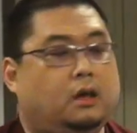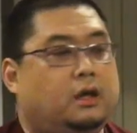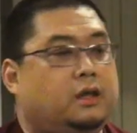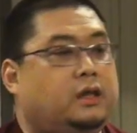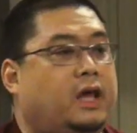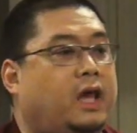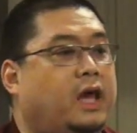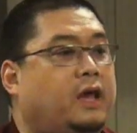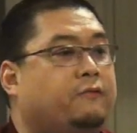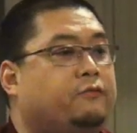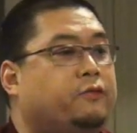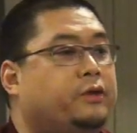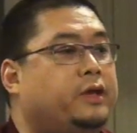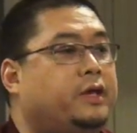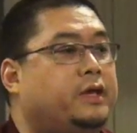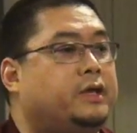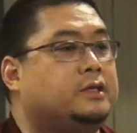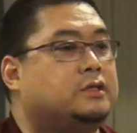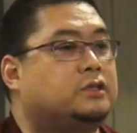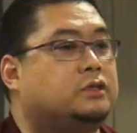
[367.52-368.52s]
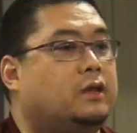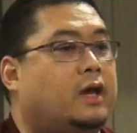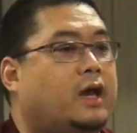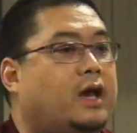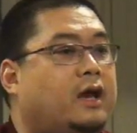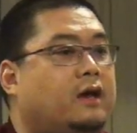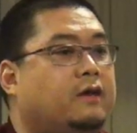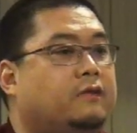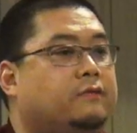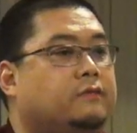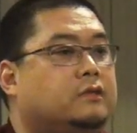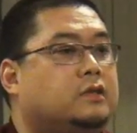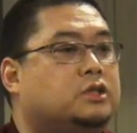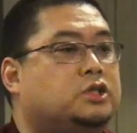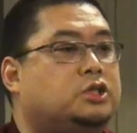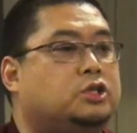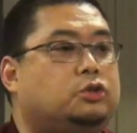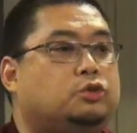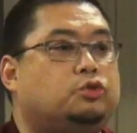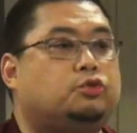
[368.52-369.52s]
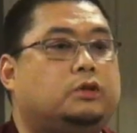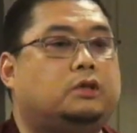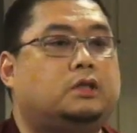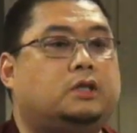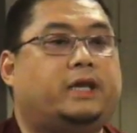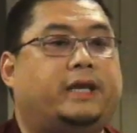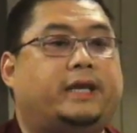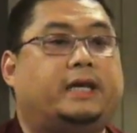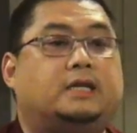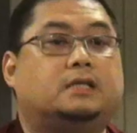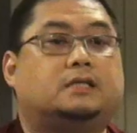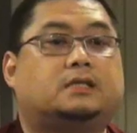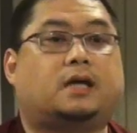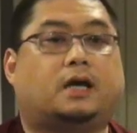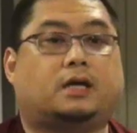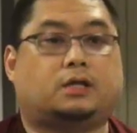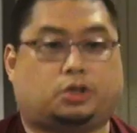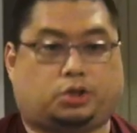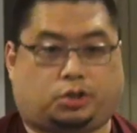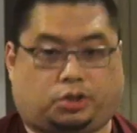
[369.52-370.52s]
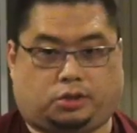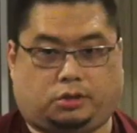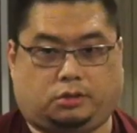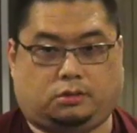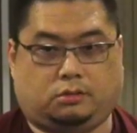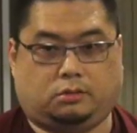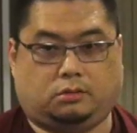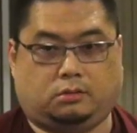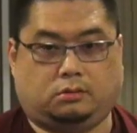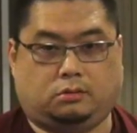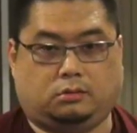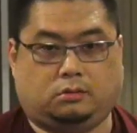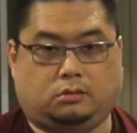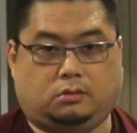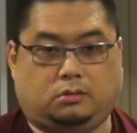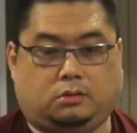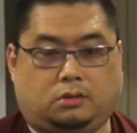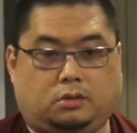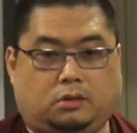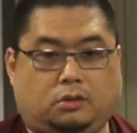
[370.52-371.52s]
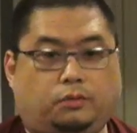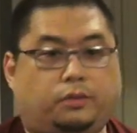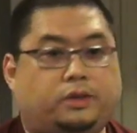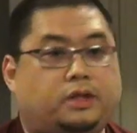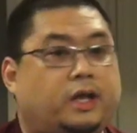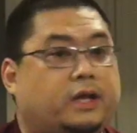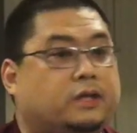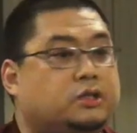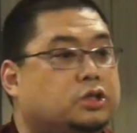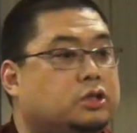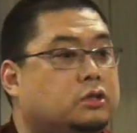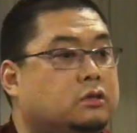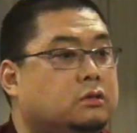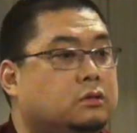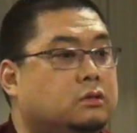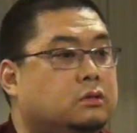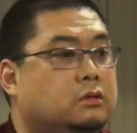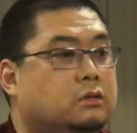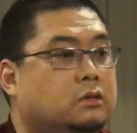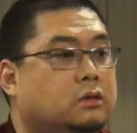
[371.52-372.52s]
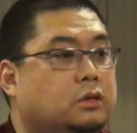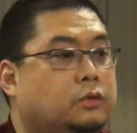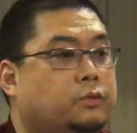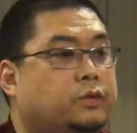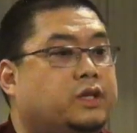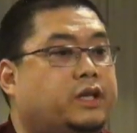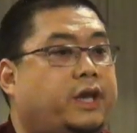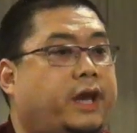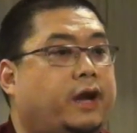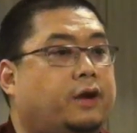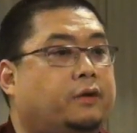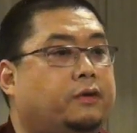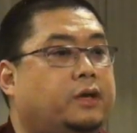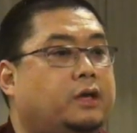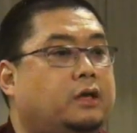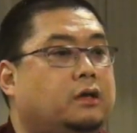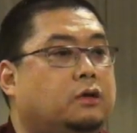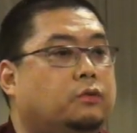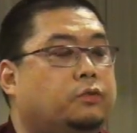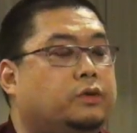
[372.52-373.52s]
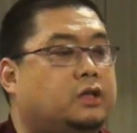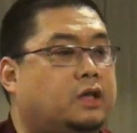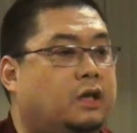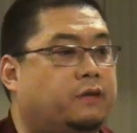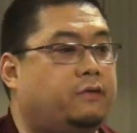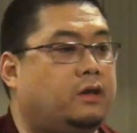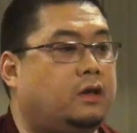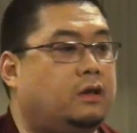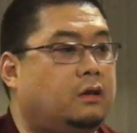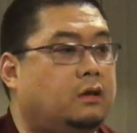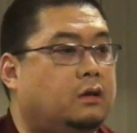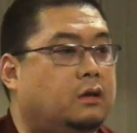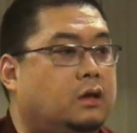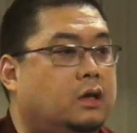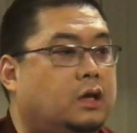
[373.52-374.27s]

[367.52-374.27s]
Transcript: The aviary is to have the children in touch with nature, with caring, with giving.